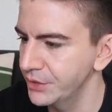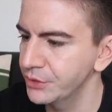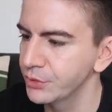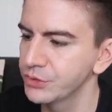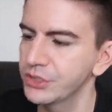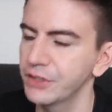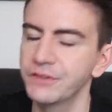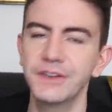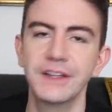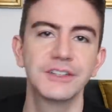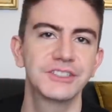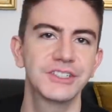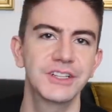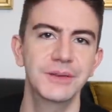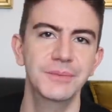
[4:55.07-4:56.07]
You can also
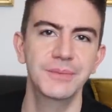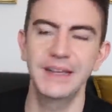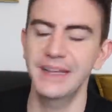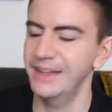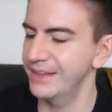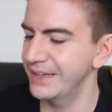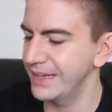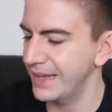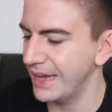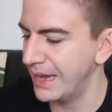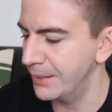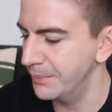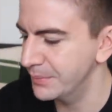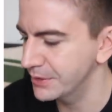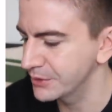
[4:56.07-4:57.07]
filter them in the
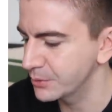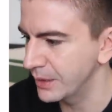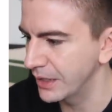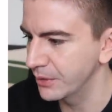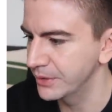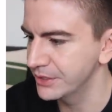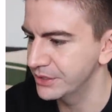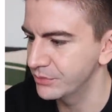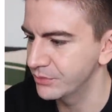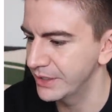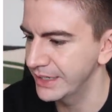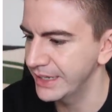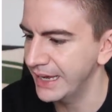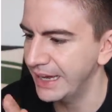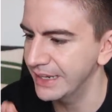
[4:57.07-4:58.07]
app as well, which is
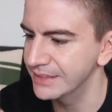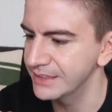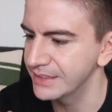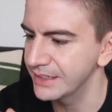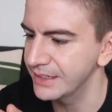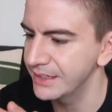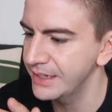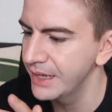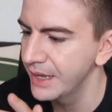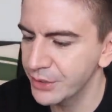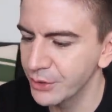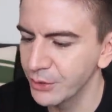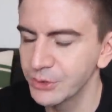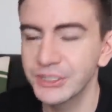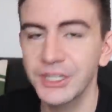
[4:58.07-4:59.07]
really handy. You
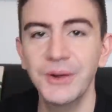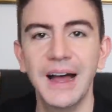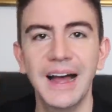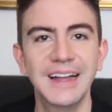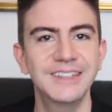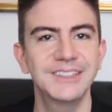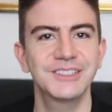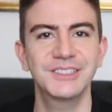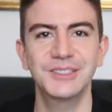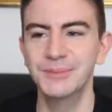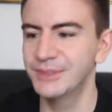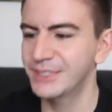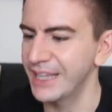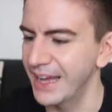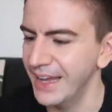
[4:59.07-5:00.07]
can also add
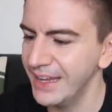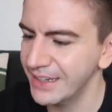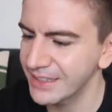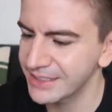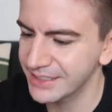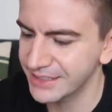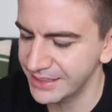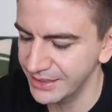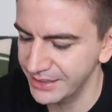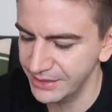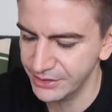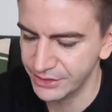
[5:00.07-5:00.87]
some text.